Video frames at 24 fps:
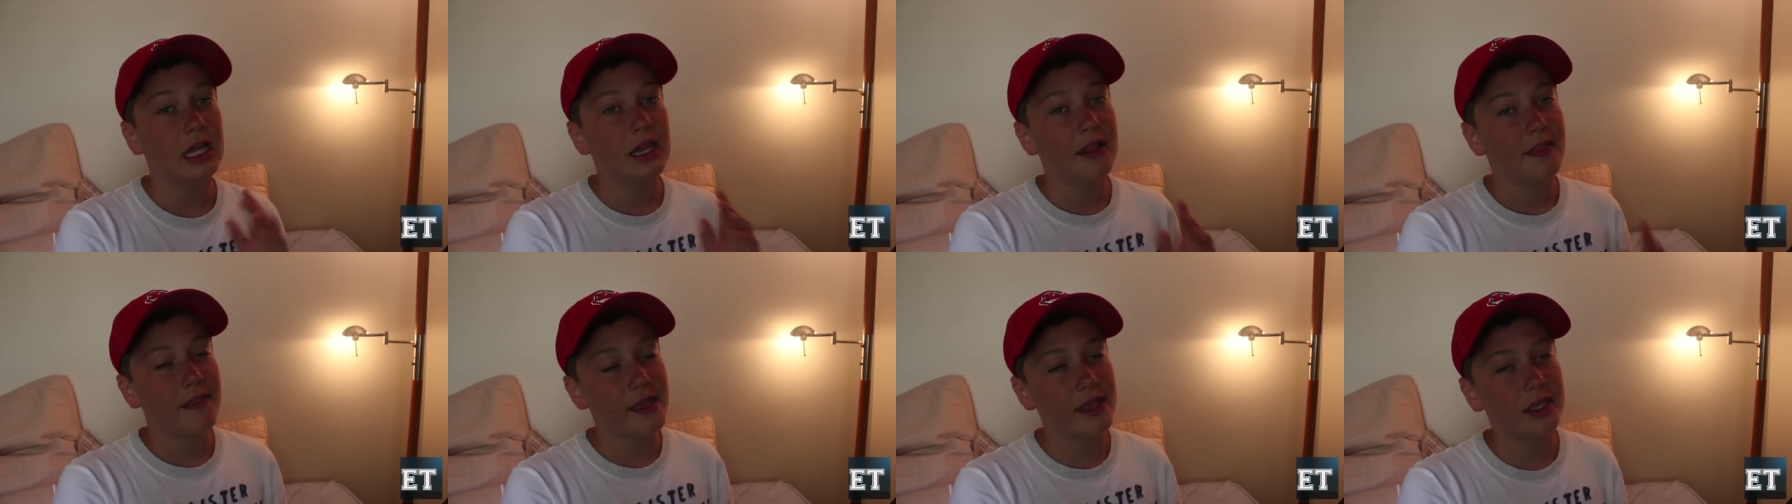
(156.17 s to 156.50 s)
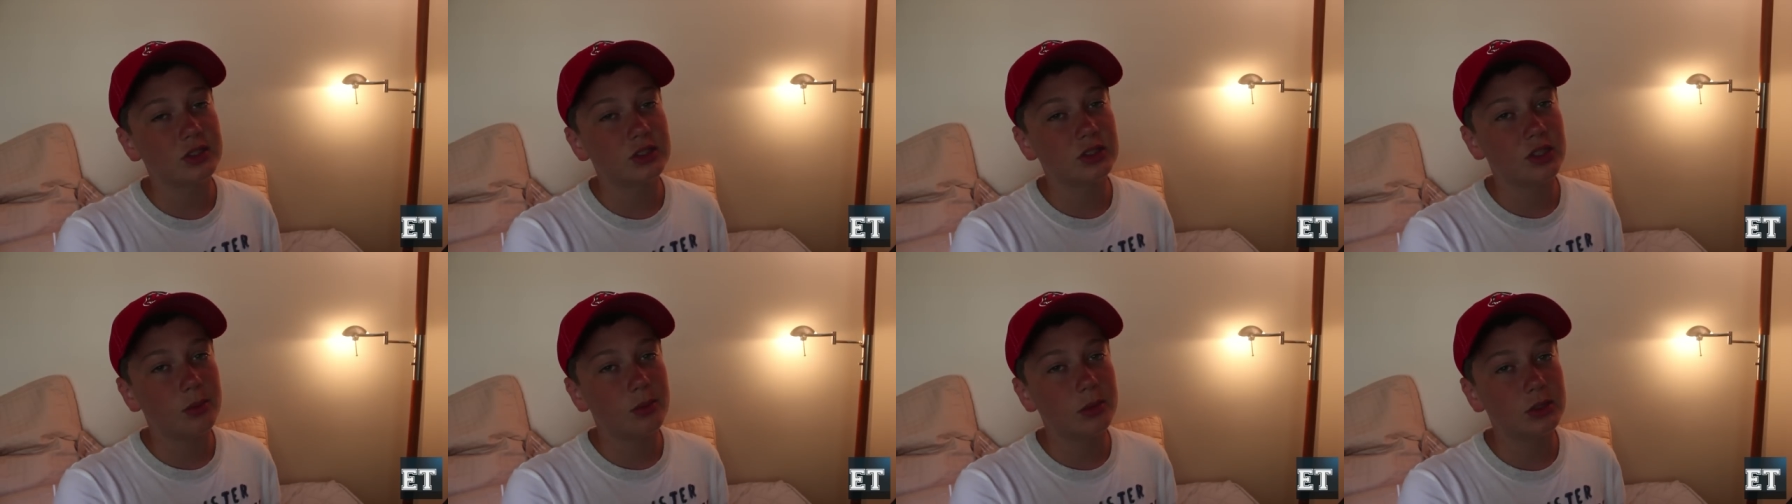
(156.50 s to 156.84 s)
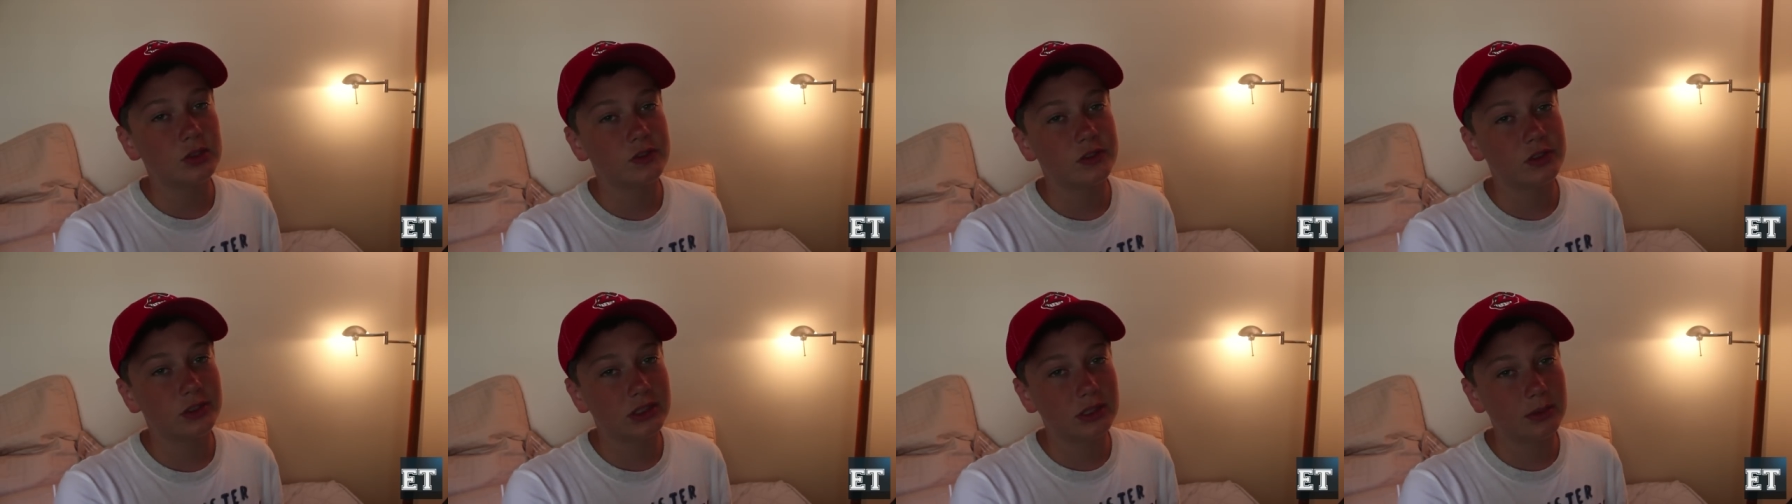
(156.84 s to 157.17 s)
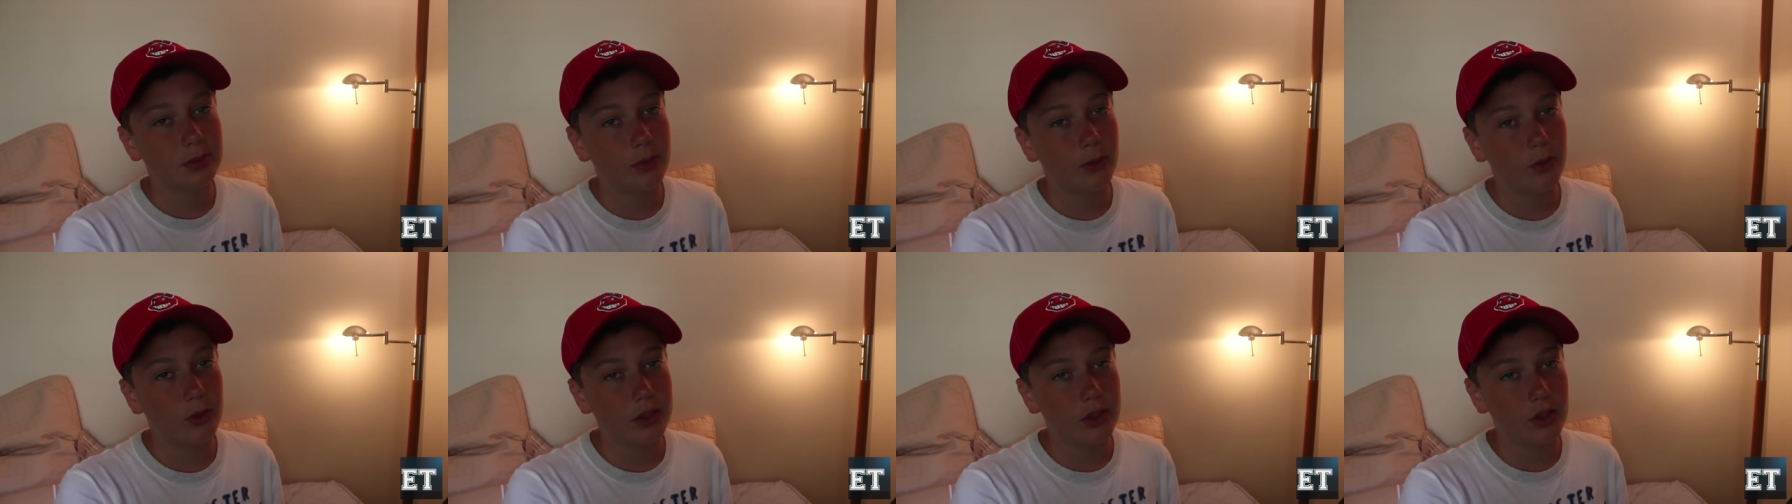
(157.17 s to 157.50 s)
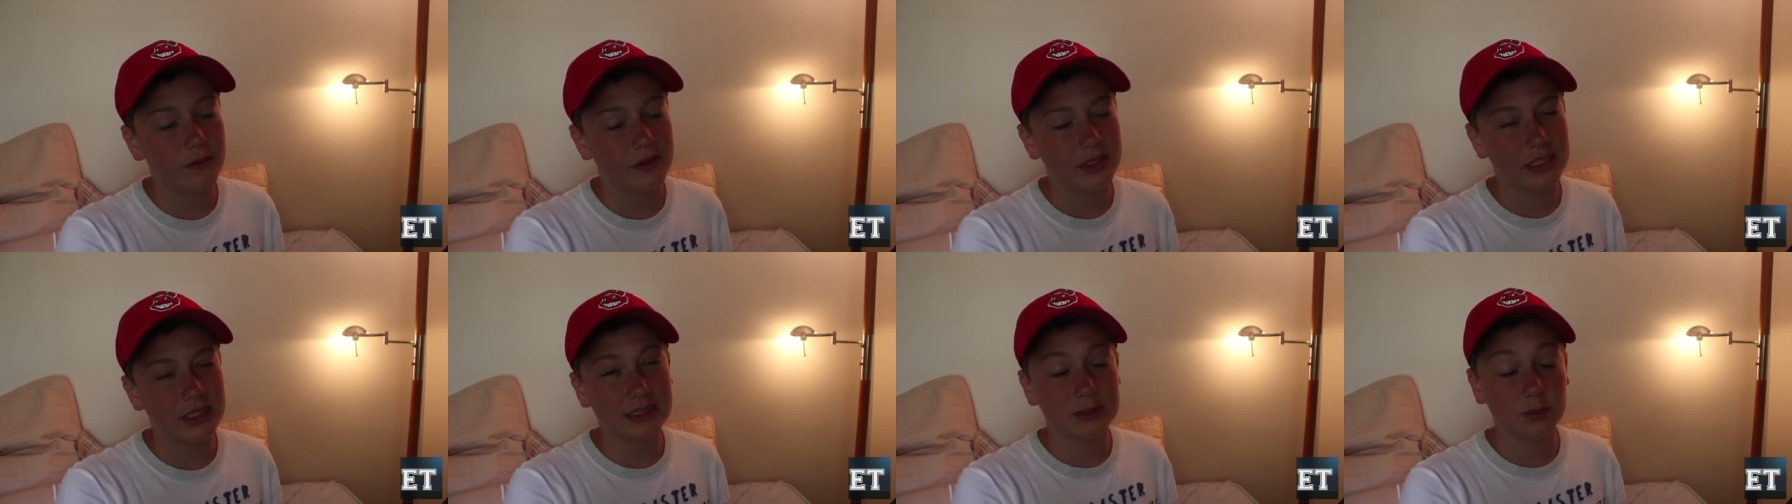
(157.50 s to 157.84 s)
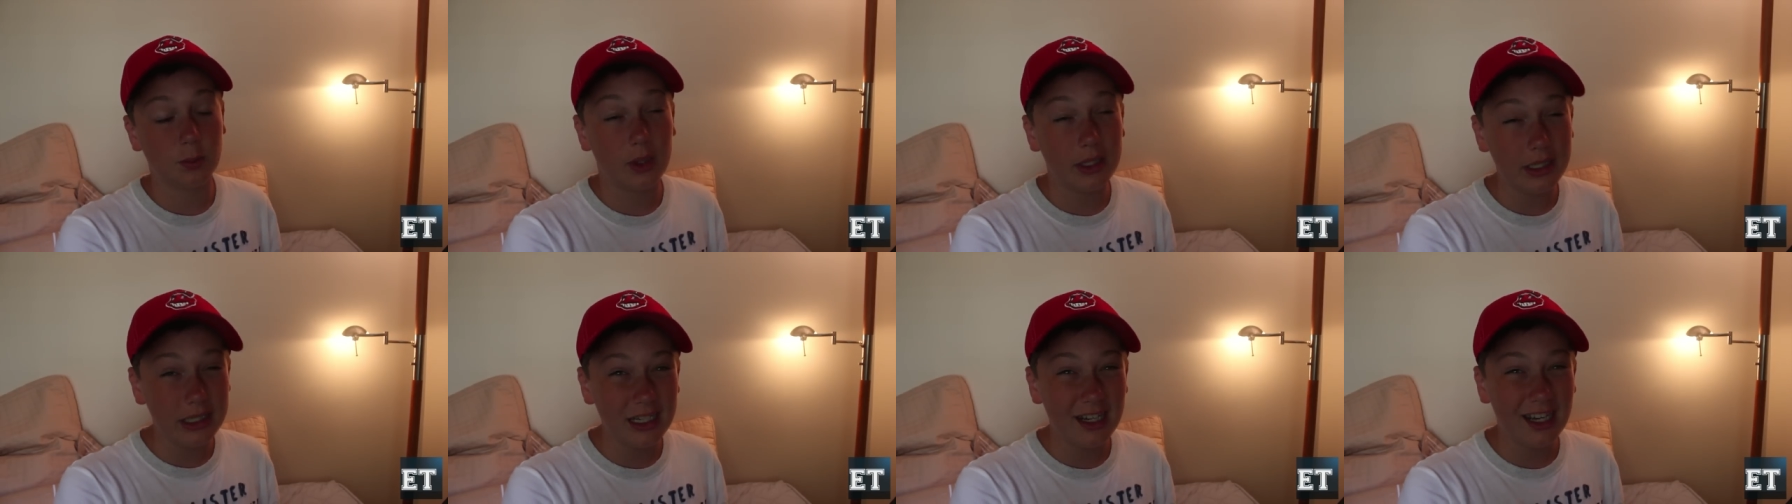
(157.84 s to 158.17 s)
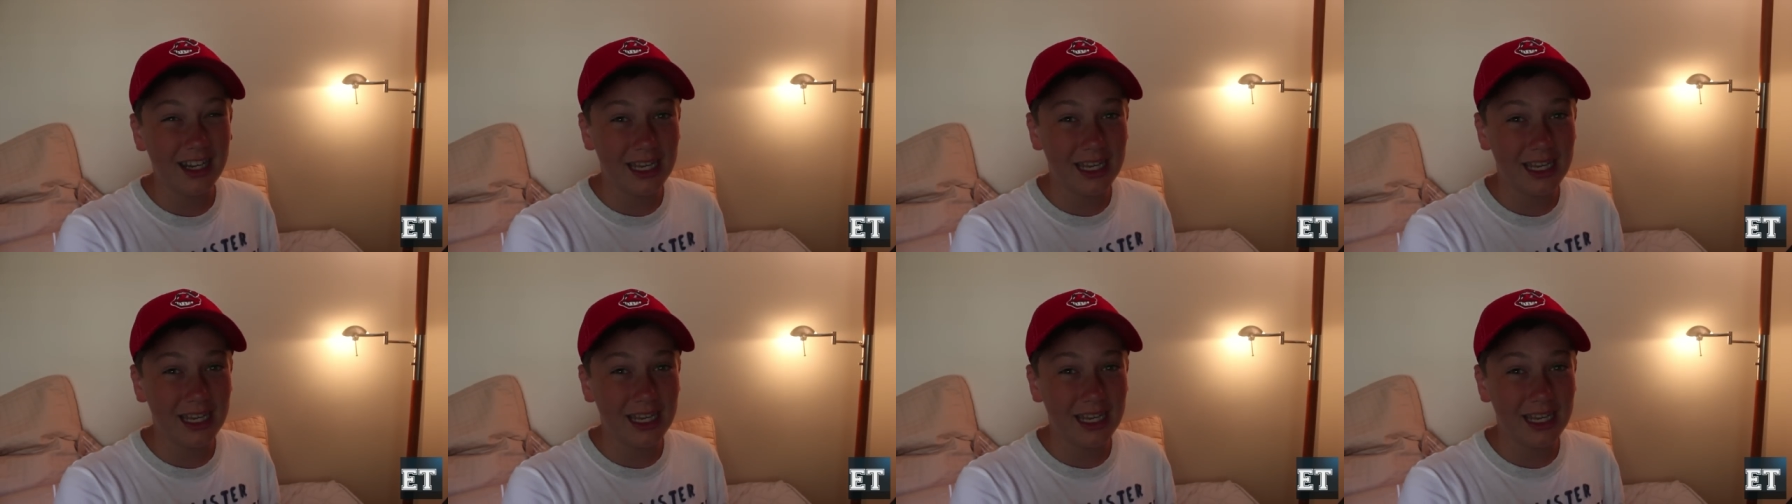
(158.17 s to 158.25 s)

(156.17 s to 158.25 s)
Thank you so much for your support over this one year.